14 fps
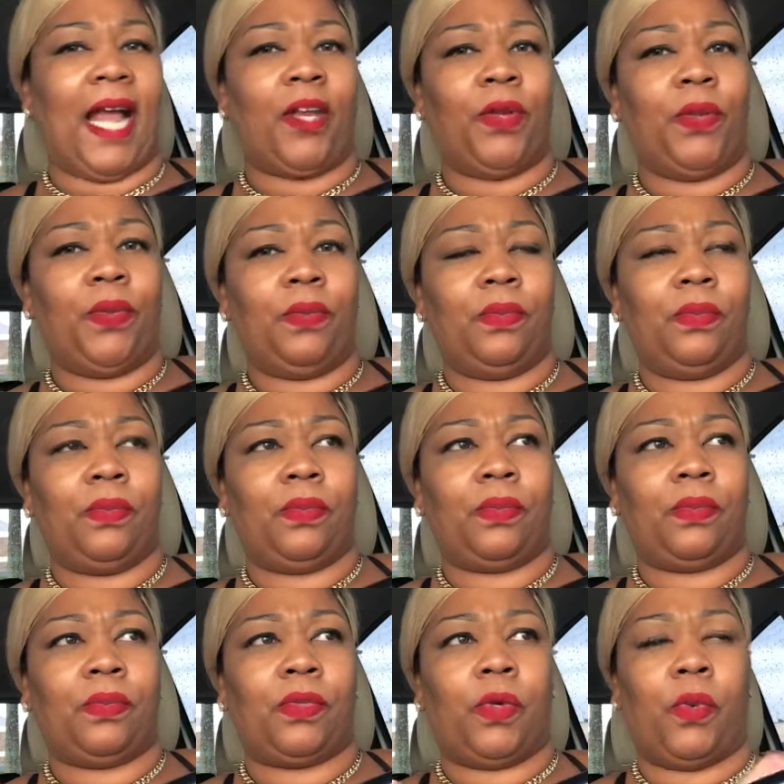I do?
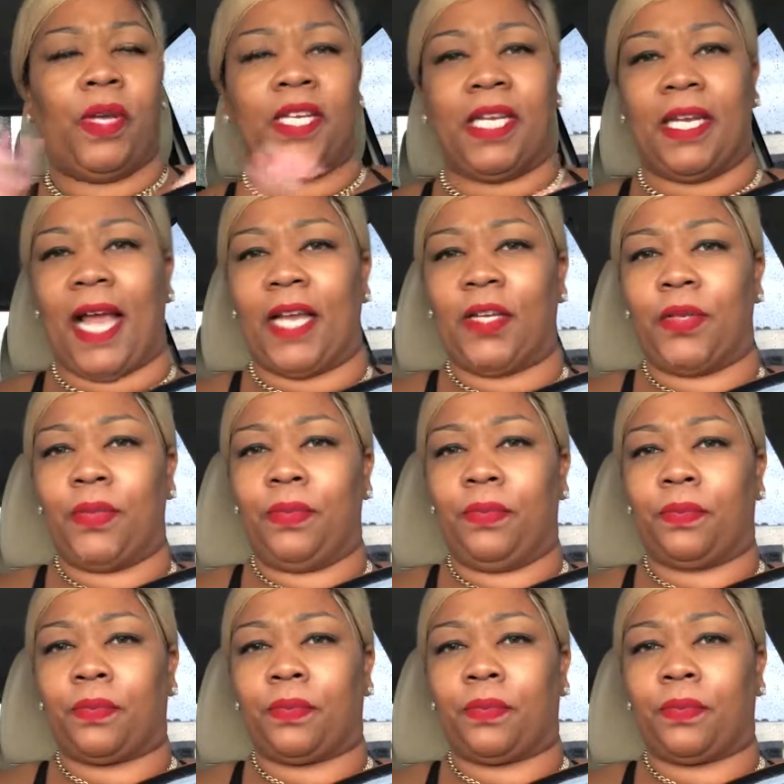What didn't I do?